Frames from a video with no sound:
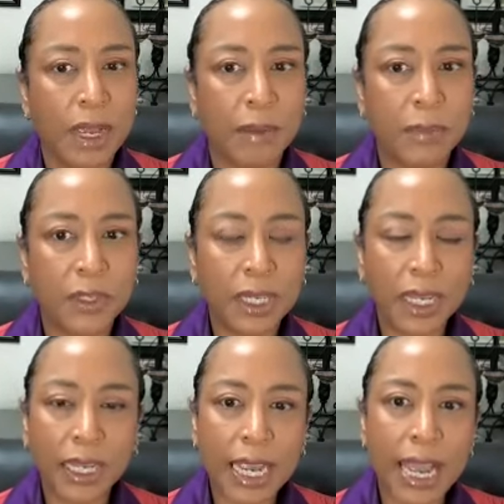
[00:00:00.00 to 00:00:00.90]
I'm
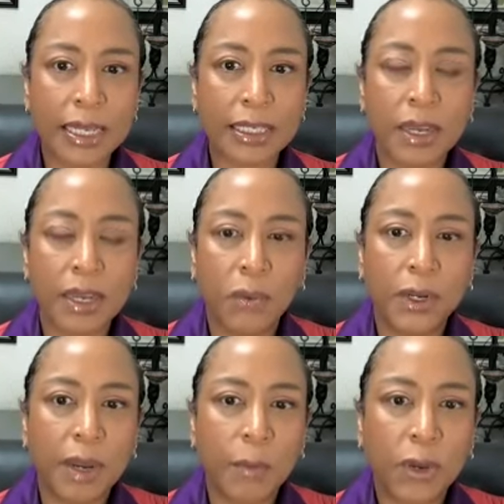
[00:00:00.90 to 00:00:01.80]
looking at
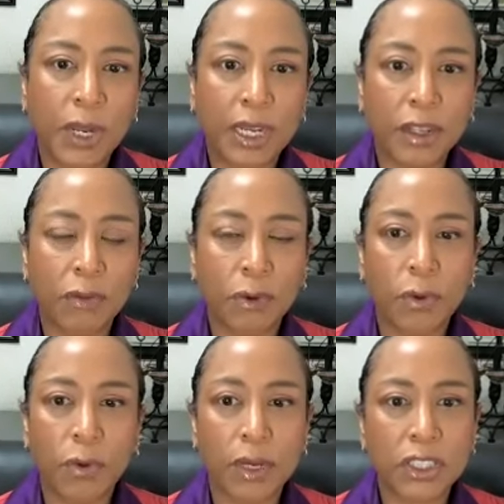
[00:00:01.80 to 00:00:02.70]
what I'm reading
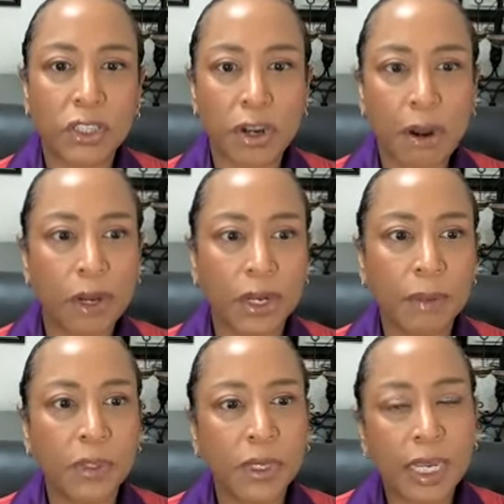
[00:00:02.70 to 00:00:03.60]
through Astara.
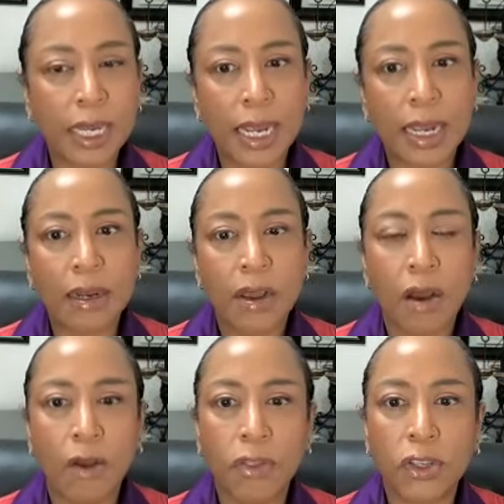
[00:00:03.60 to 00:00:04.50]
I'm looking at
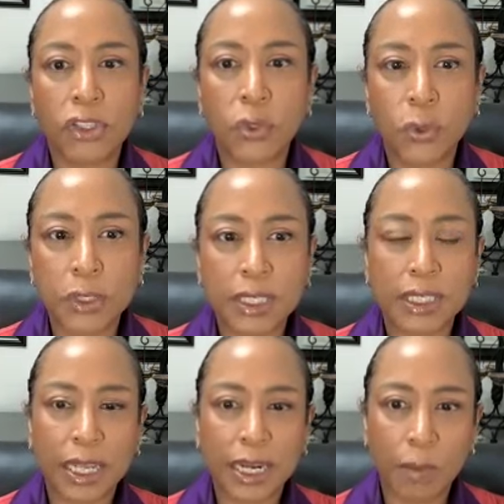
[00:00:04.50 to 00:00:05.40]
all the
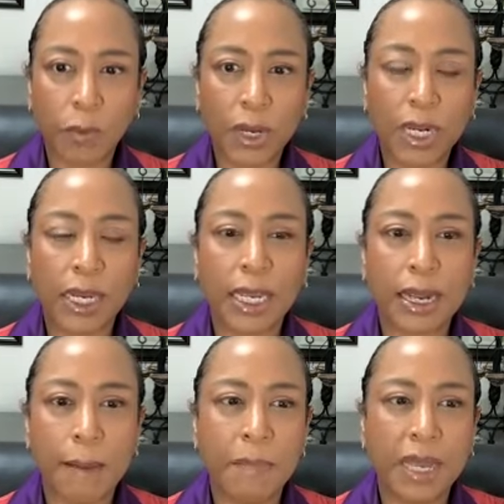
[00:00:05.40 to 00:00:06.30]
sources that I'm reading
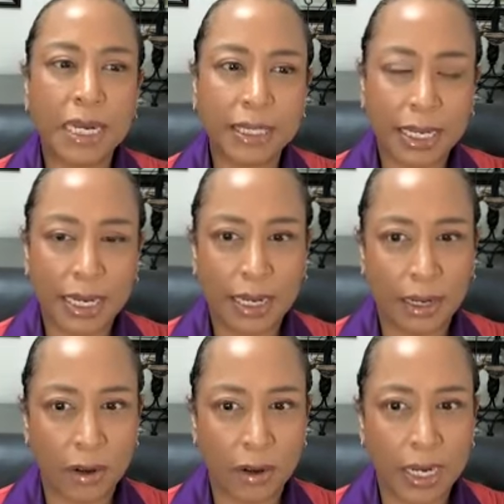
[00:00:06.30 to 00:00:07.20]
and I'm
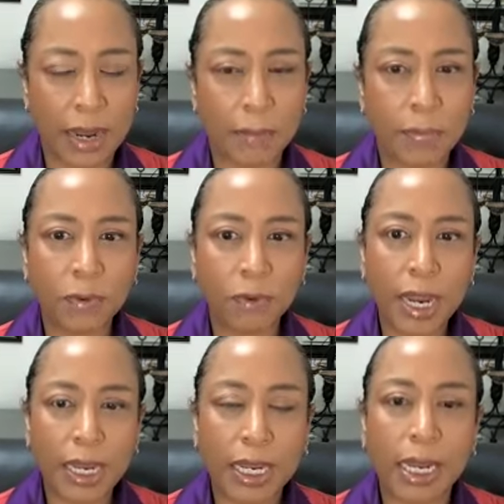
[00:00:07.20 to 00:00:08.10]
meditating on it. I'm
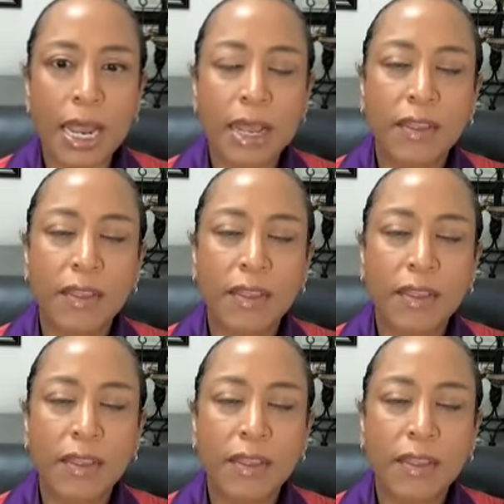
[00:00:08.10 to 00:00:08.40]
praying.